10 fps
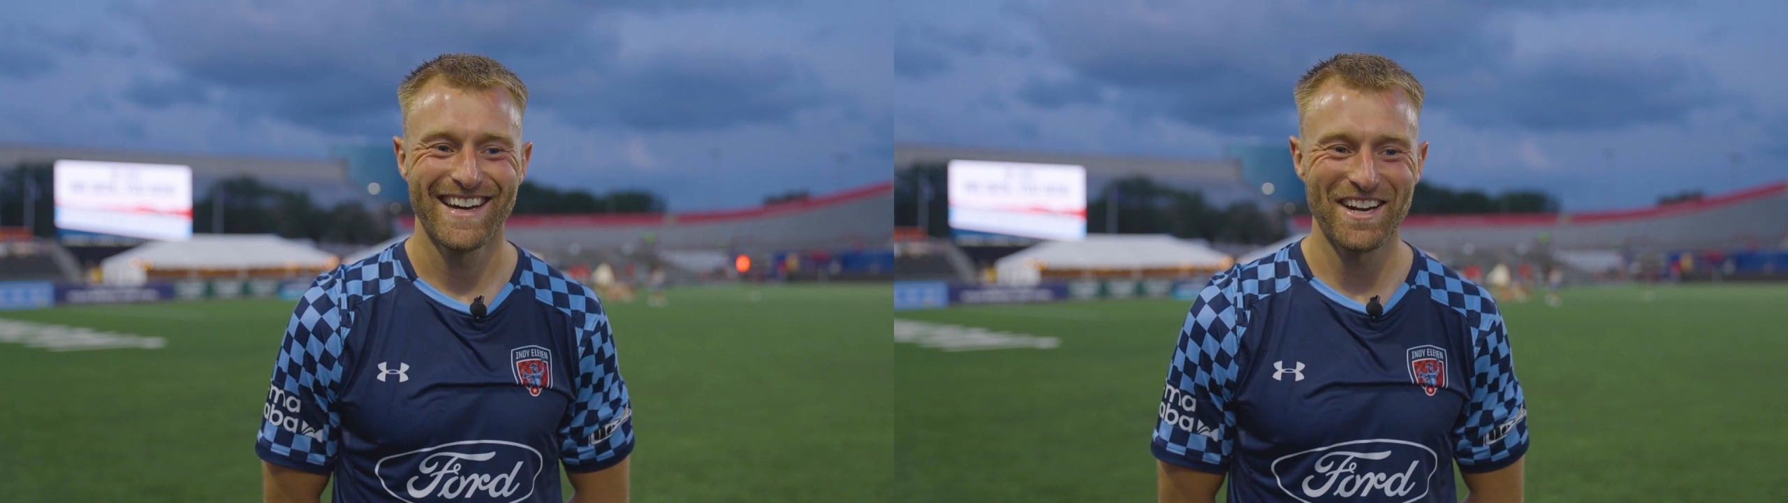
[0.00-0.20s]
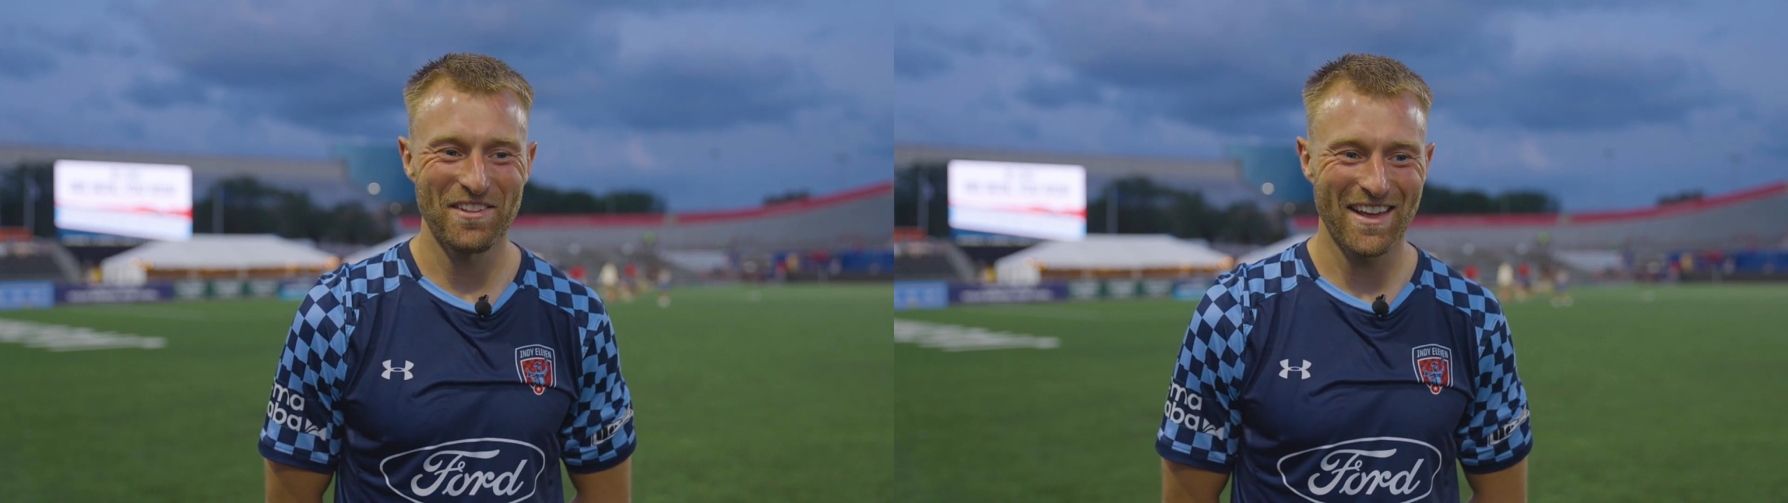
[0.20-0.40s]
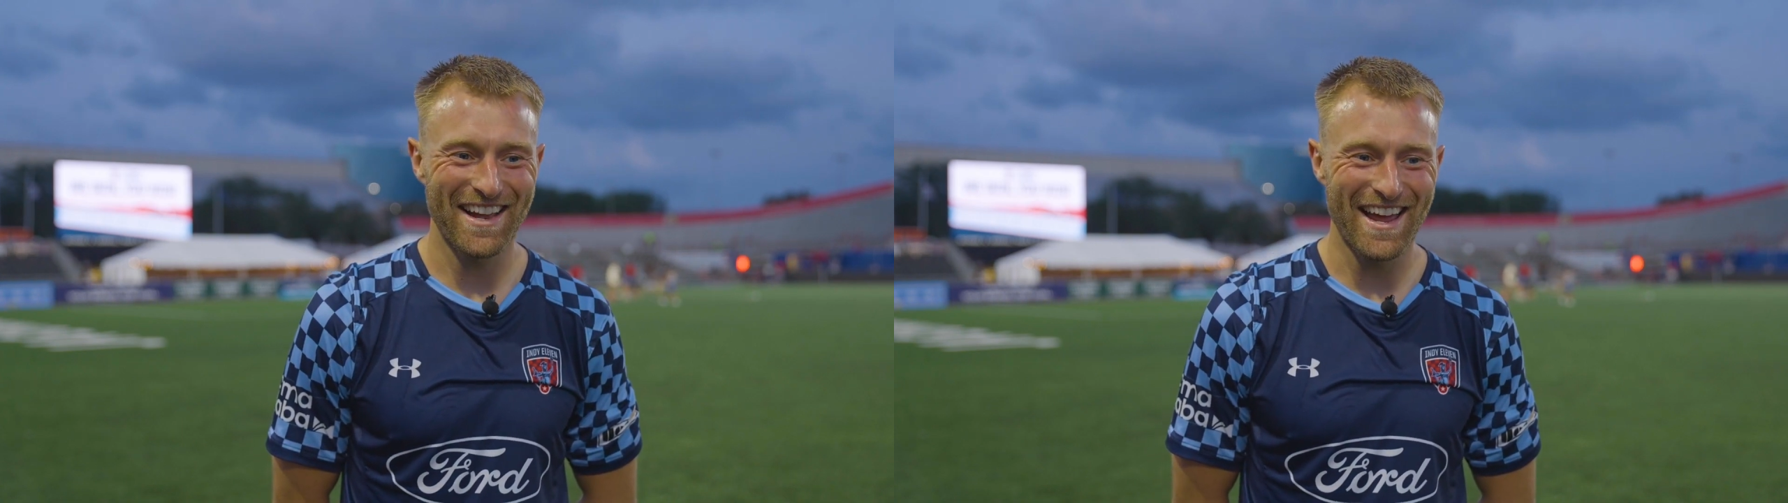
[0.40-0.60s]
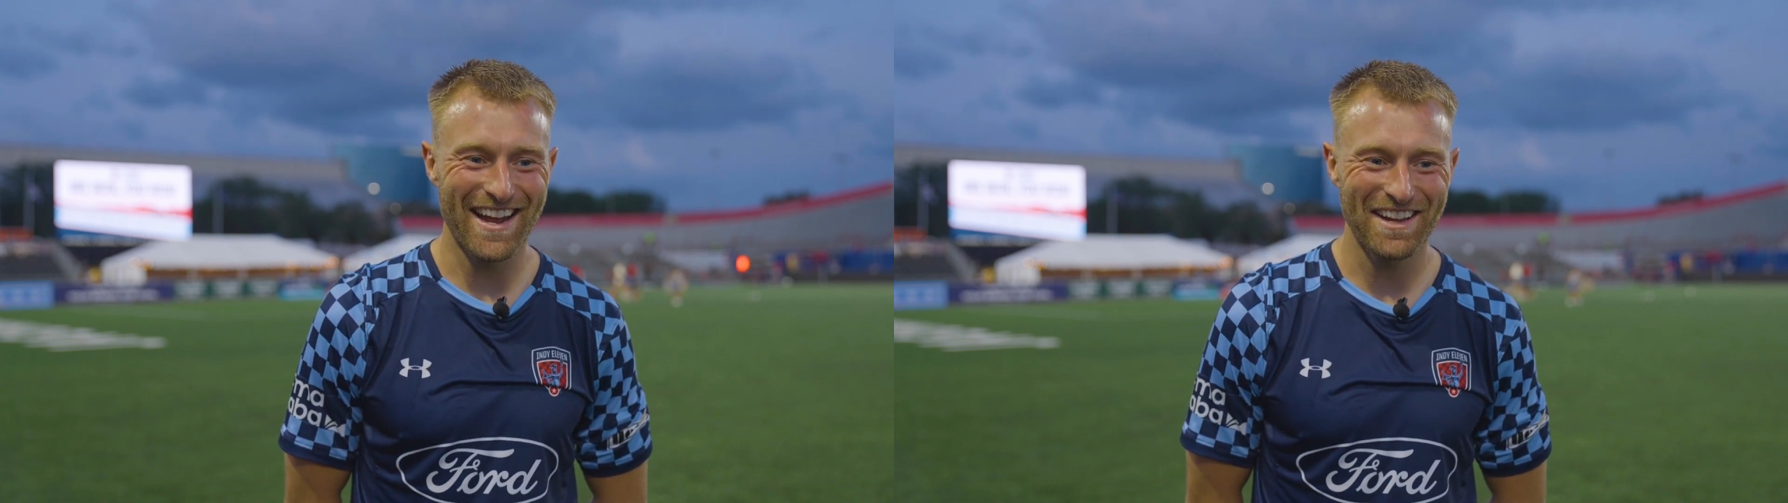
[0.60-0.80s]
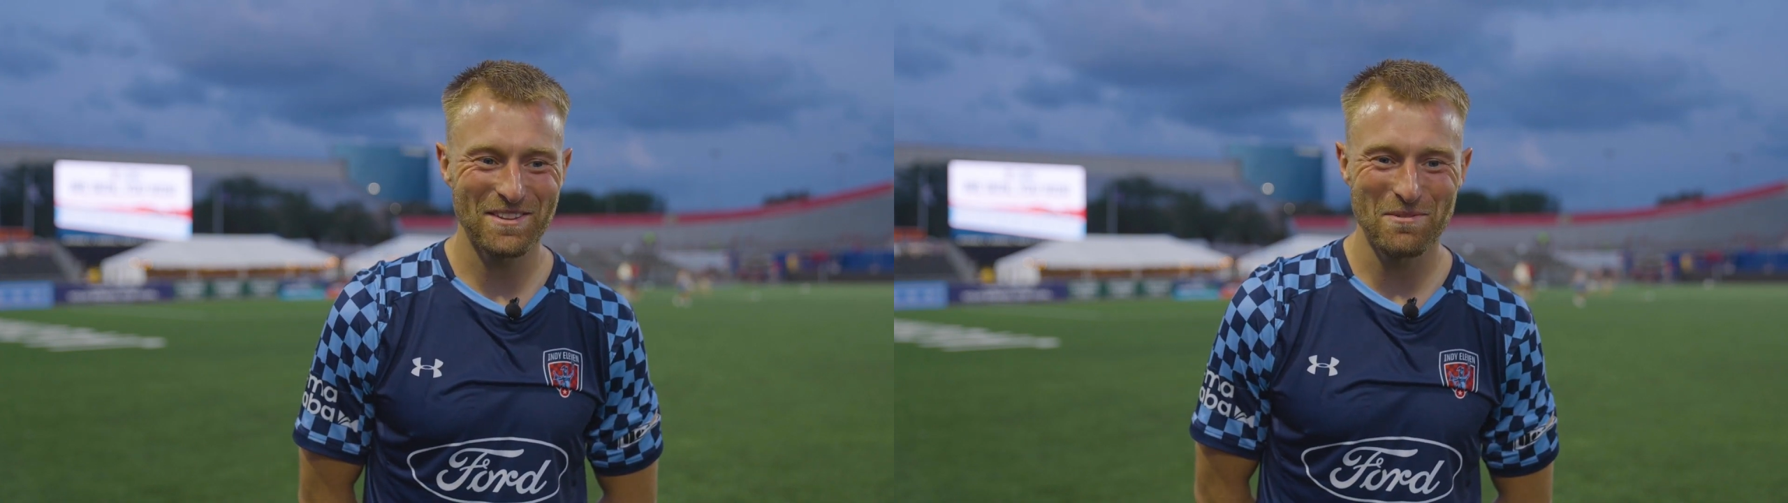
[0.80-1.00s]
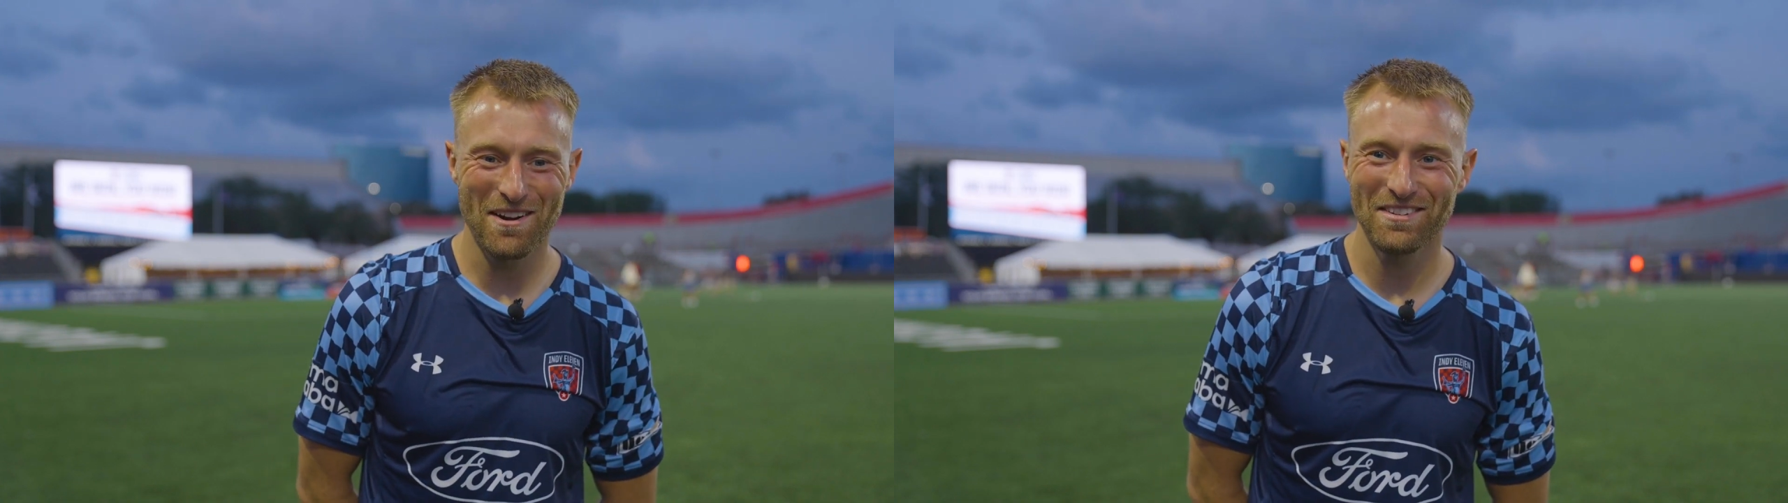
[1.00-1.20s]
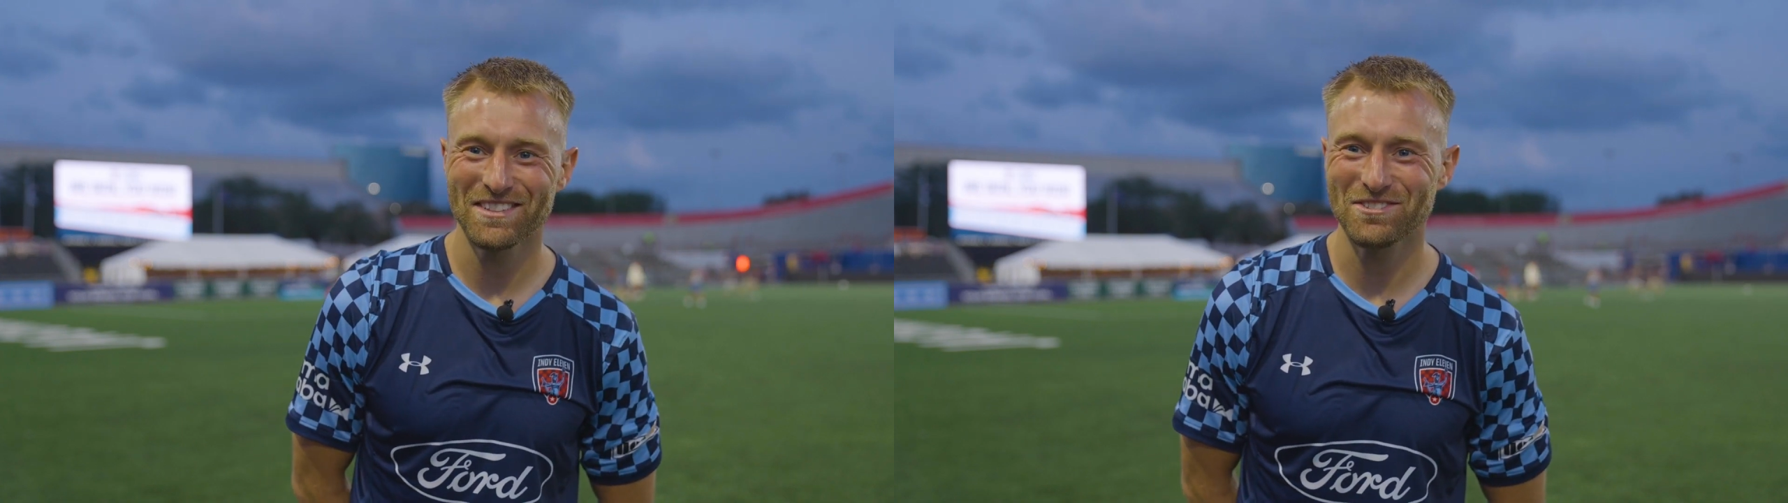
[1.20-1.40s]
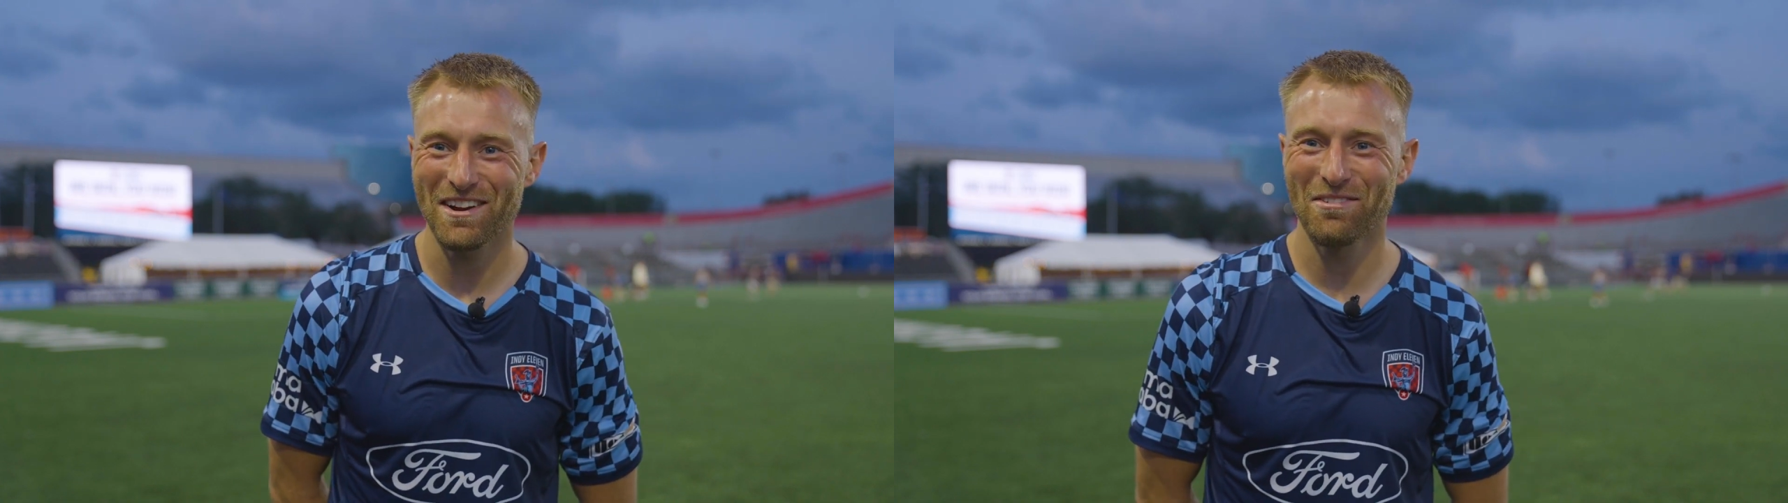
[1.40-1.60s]
I don't think any of them are
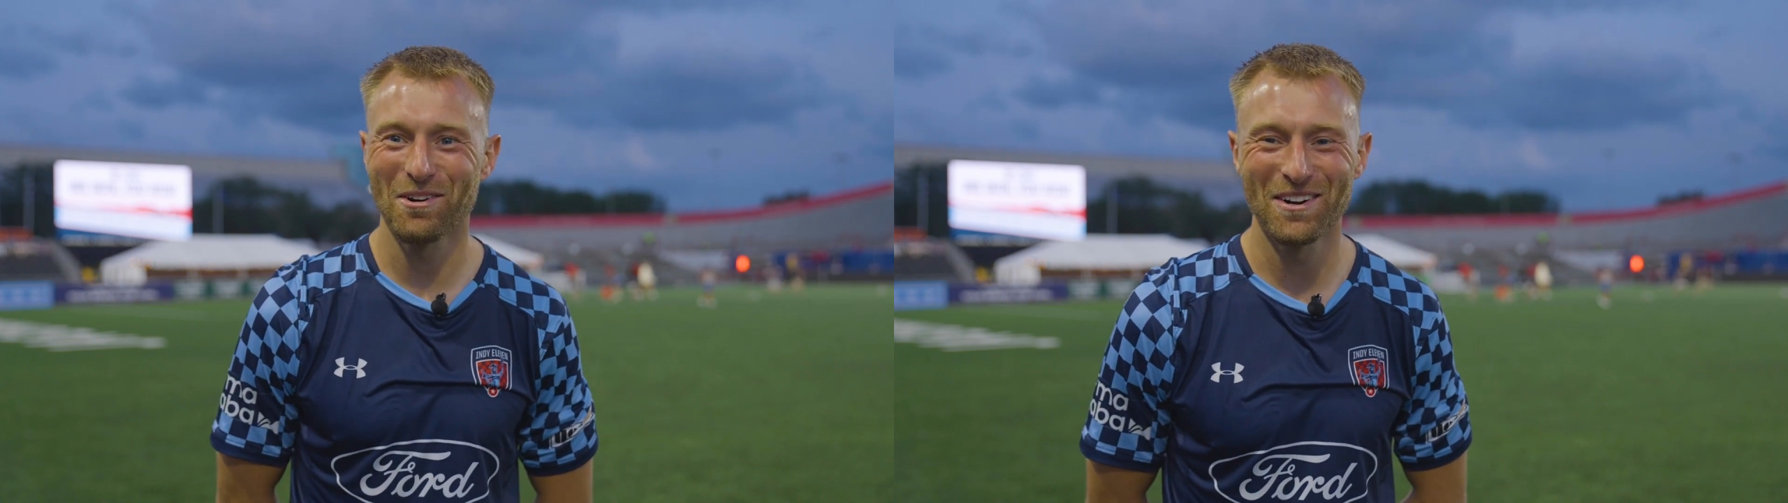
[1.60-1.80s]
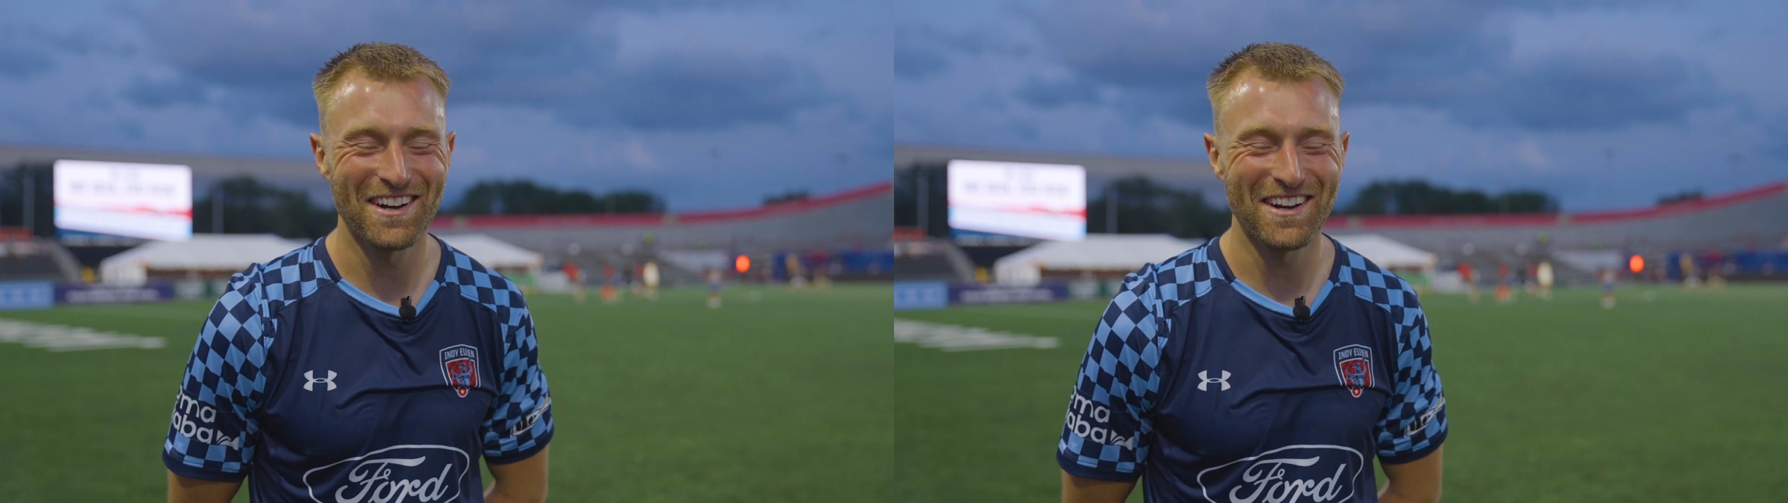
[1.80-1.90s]
ever straightforward,